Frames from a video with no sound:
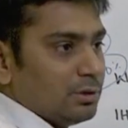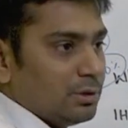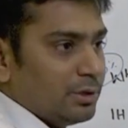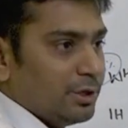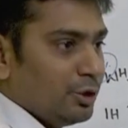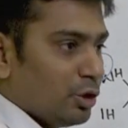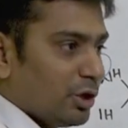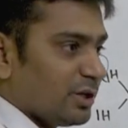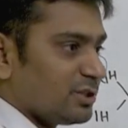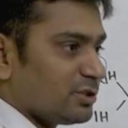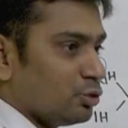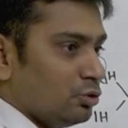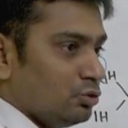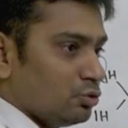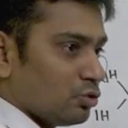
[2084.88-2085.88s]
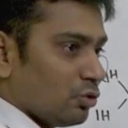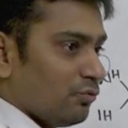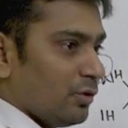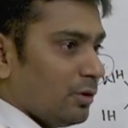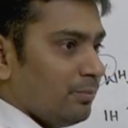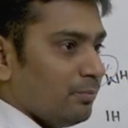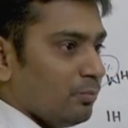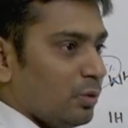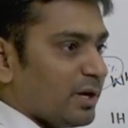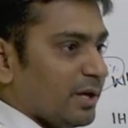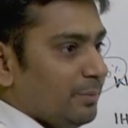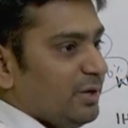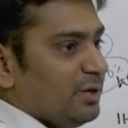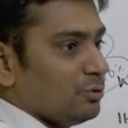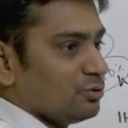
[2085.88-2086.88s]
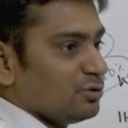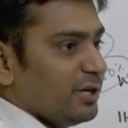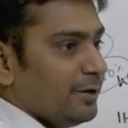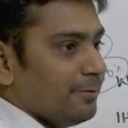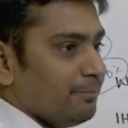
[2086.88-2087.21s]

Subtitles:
Did you understood so far what I mean to say?